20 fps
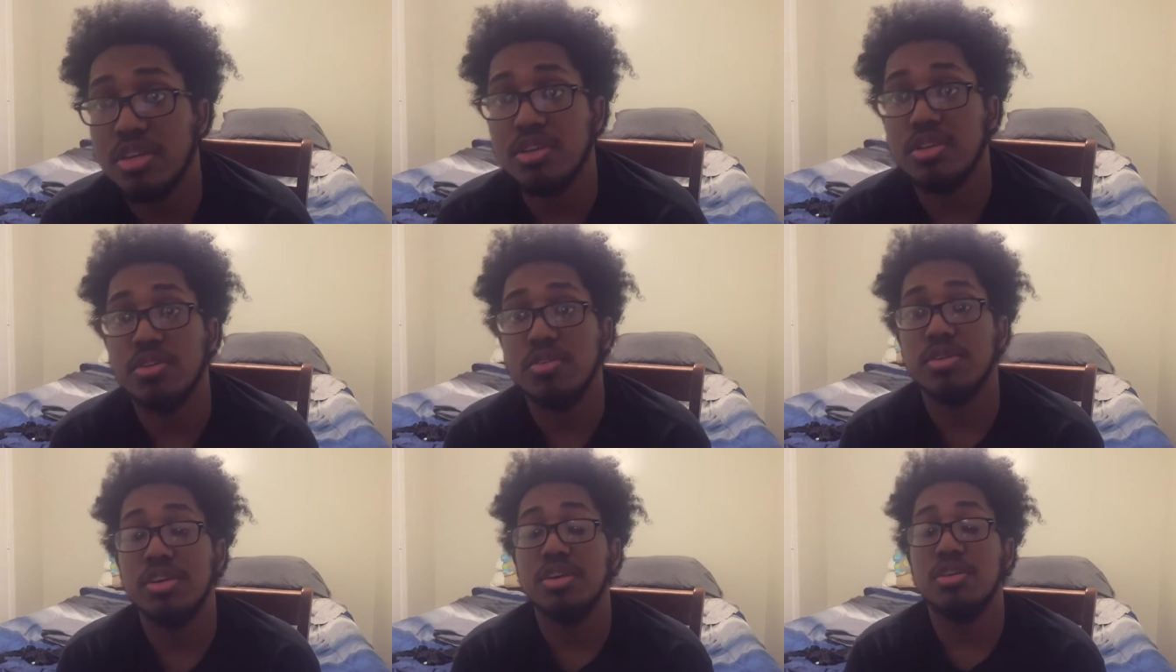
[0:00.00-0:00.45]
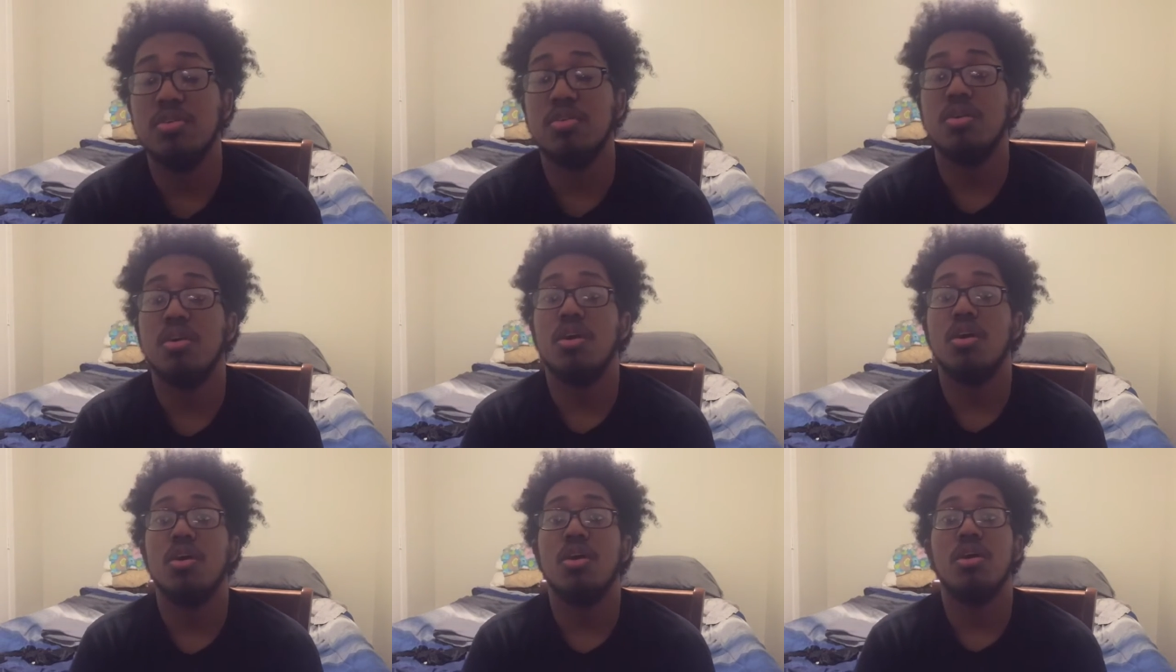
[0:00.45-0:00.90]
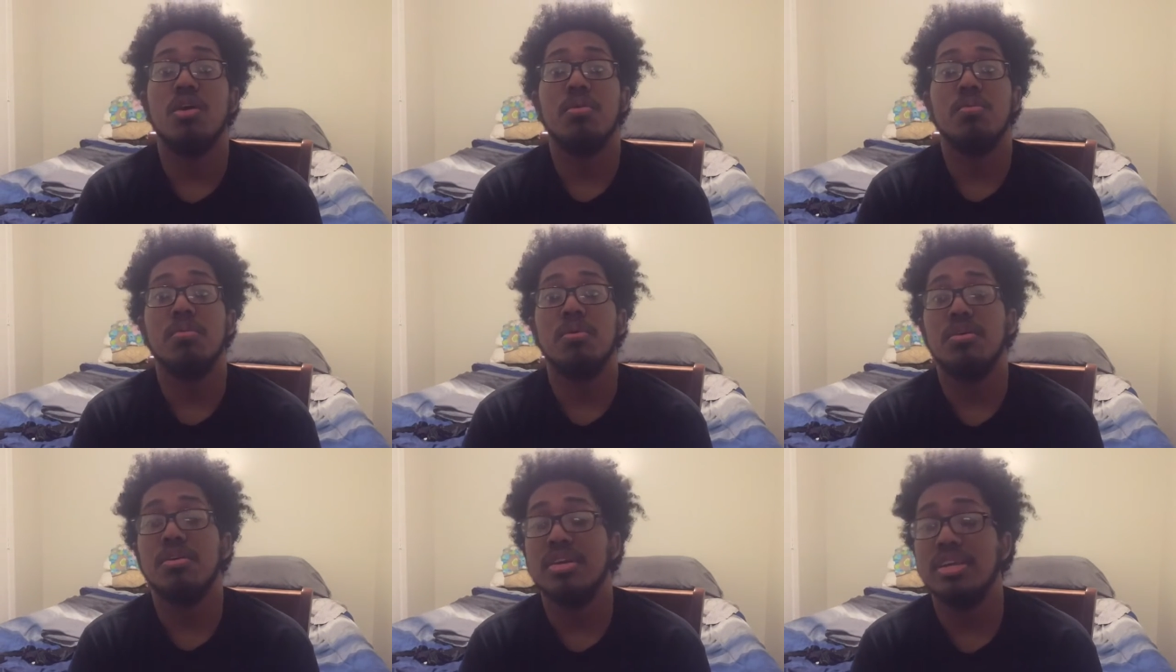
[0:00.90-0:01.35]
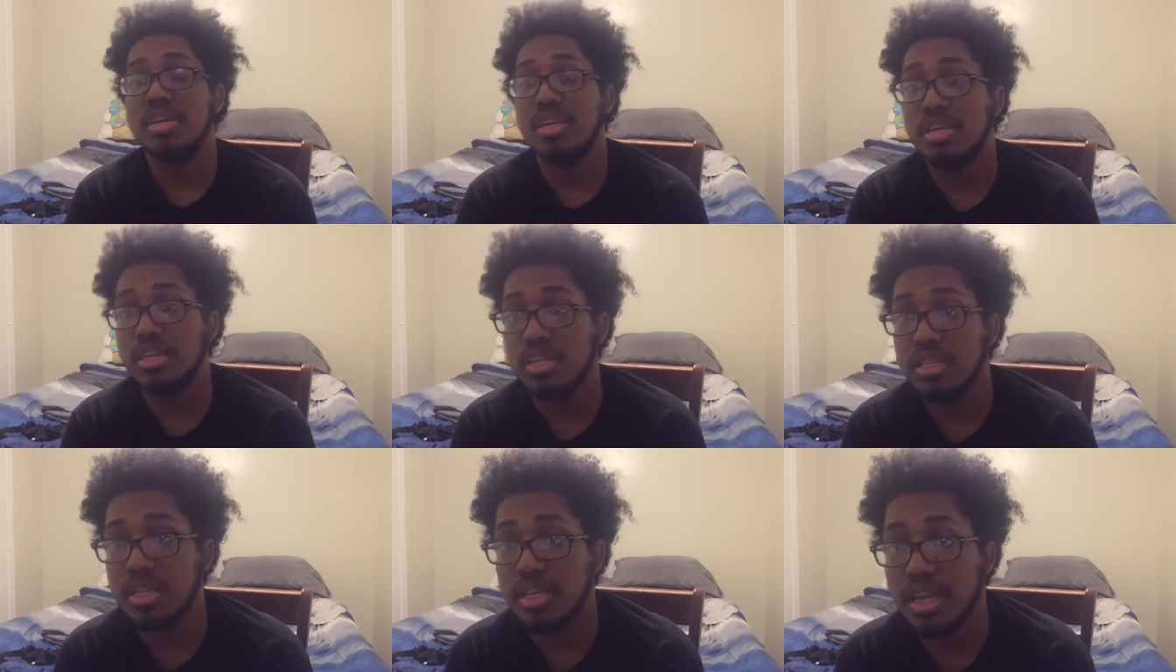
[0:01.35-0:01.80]
You know, he going hard, bro. He
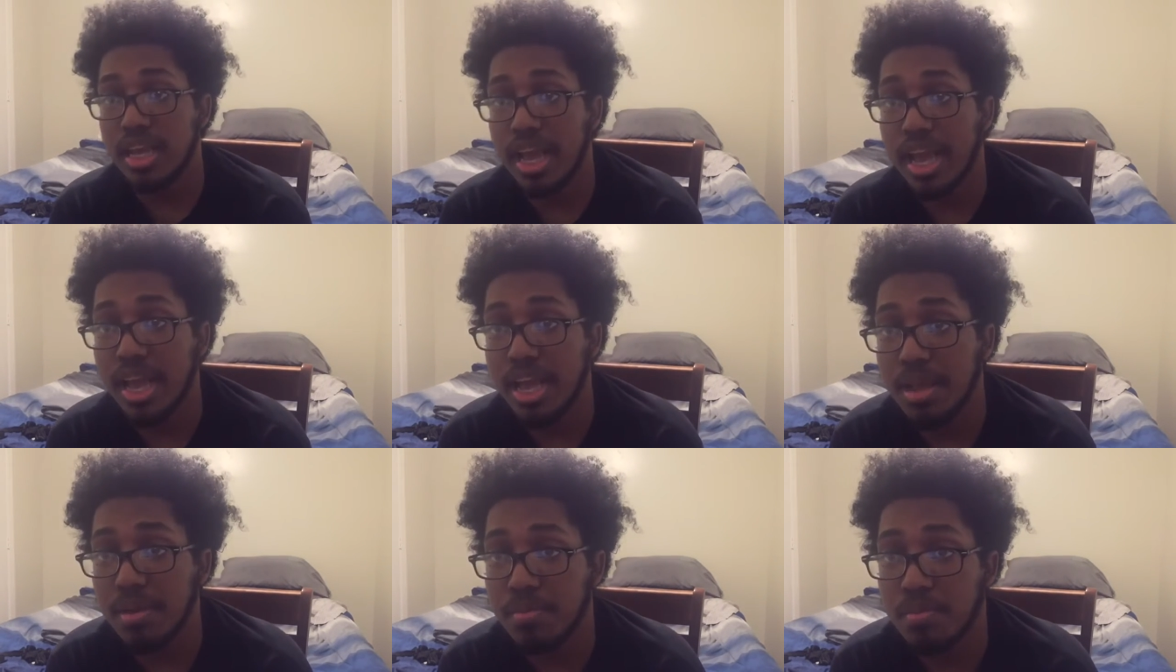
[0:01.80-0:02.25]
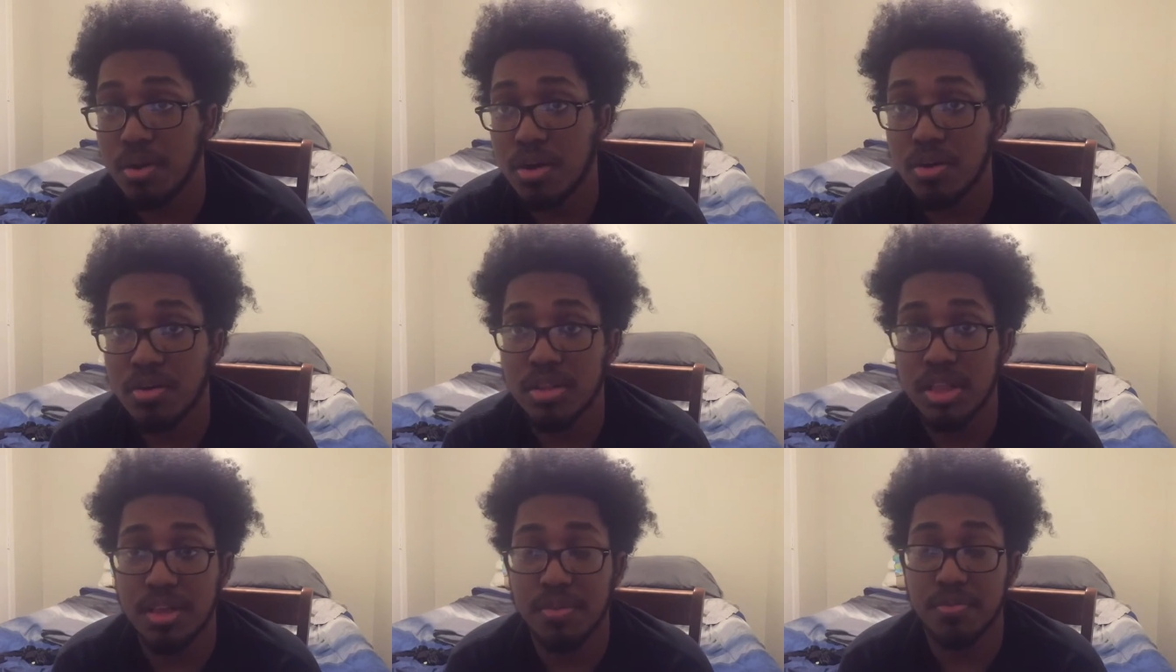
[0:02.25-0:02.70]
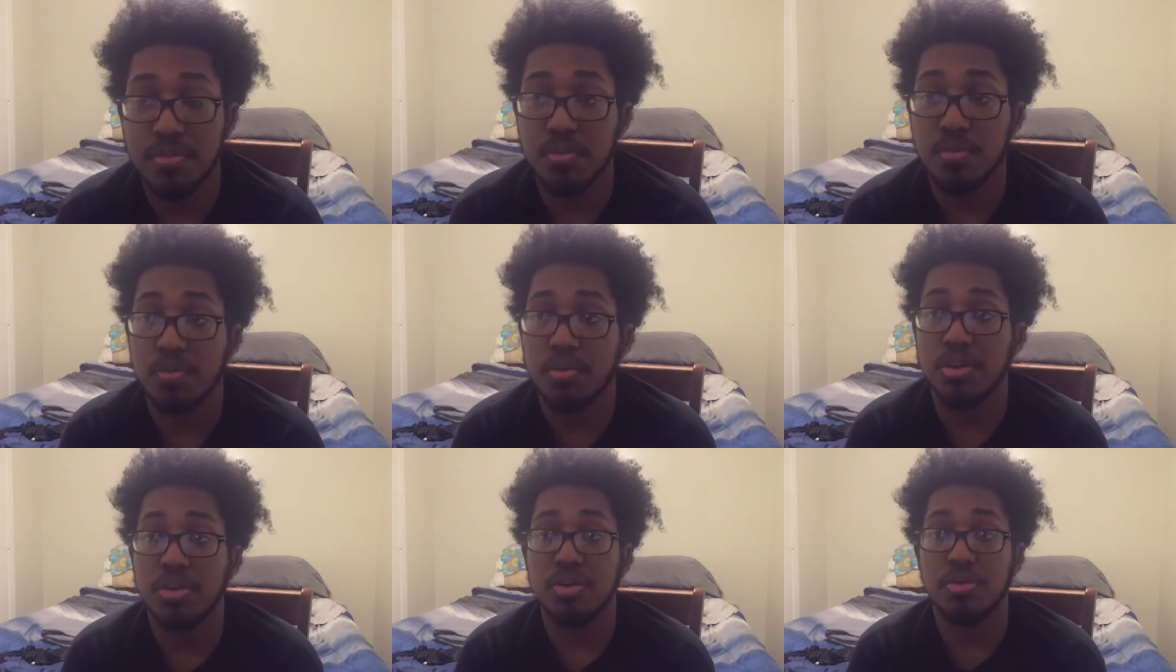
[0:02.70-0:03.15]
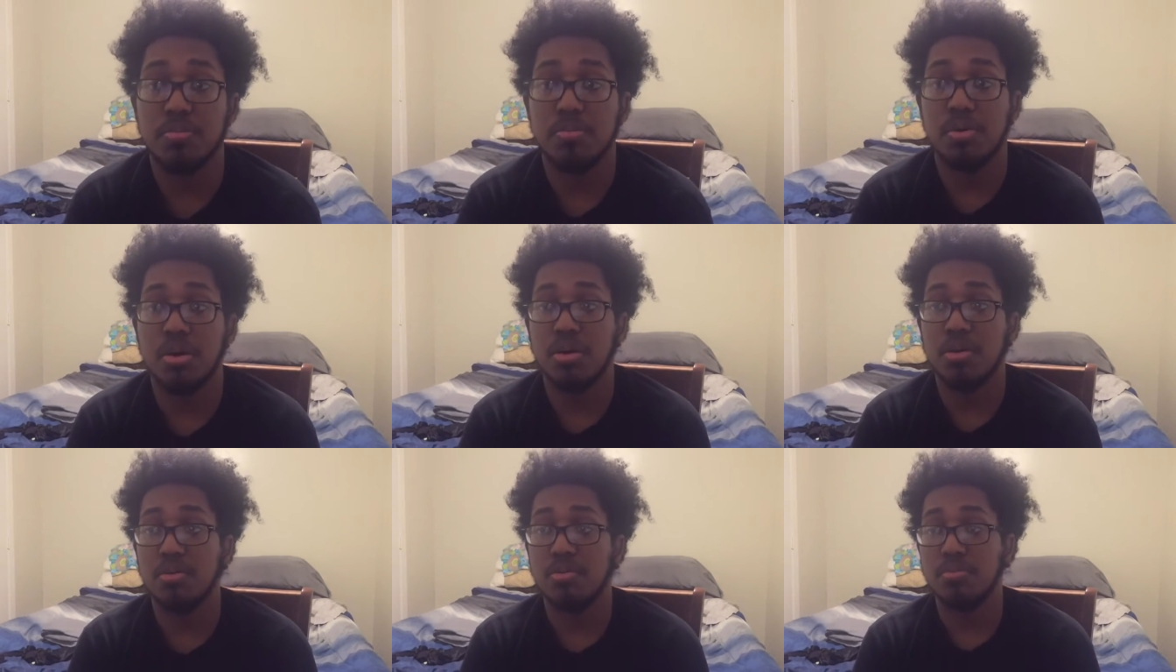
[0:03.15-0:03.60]
killing the game, bro. Like, for real,
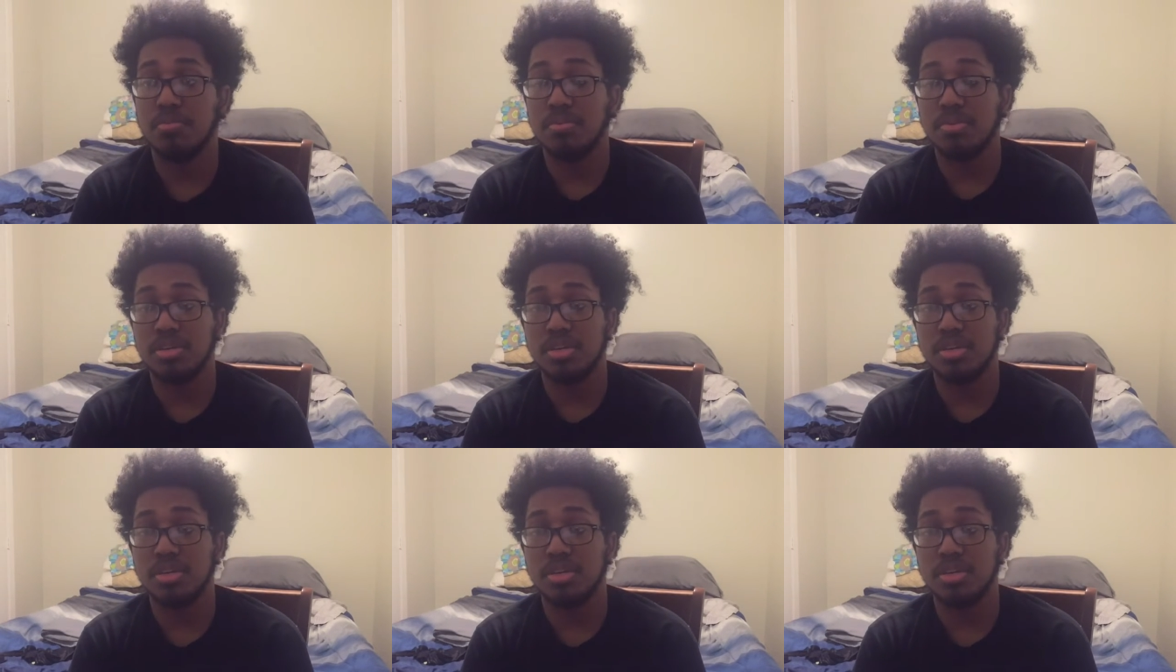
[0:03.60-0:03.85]
bro.